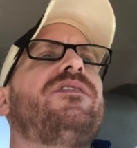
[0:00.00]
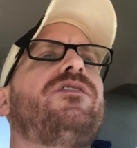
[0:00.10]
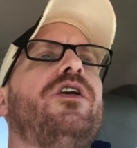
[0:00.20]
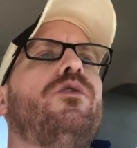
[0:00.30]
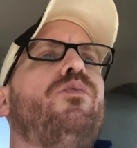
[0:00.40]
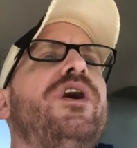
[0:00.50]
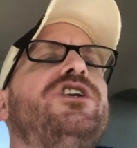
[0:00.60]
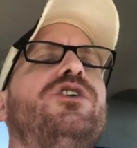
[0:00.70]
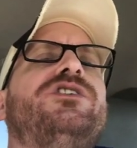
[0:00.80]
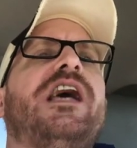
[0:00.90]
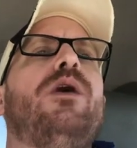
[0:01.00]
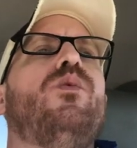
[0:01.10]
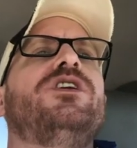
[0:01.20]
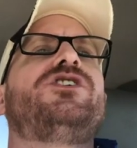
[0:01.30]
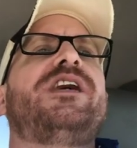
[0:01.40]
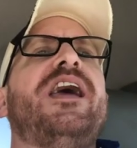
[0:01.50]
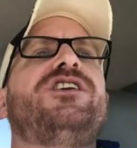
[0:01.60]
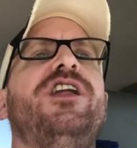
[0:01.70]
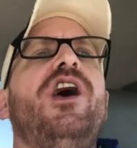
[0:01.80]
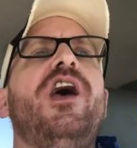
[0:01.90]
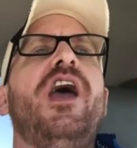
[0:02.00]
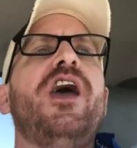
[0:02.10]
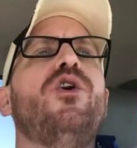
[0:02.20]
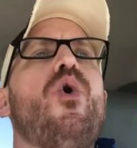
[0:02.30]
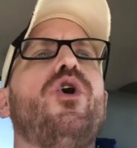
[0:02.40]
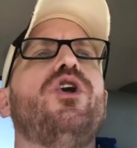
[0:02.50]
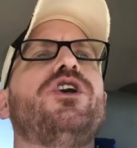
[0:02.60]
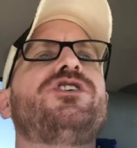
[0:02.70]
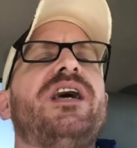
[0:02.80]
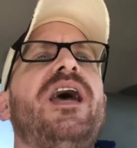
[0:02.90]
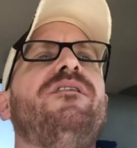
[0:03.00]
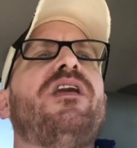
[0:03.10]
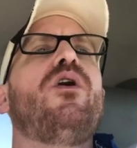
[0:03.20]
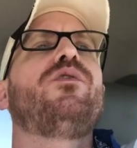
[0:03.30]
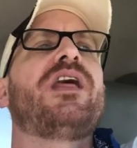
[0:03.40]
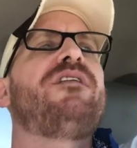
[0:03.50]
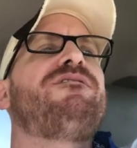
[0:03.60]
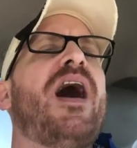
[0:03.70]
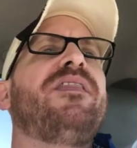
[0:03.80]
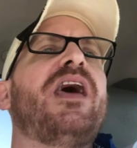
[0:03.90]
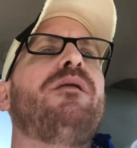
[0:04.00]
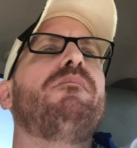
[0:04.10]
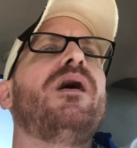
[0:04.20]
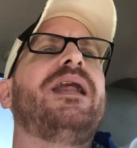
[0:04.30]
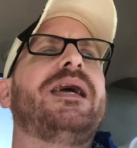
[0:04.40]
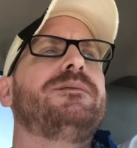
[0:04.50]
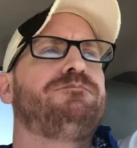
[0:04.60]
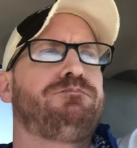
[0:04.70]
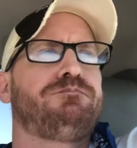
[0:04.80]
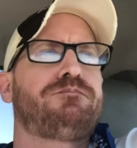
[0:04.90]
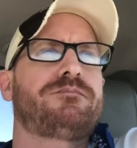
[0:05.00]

that the original state wouldn't sanction in order to save that fight and that money.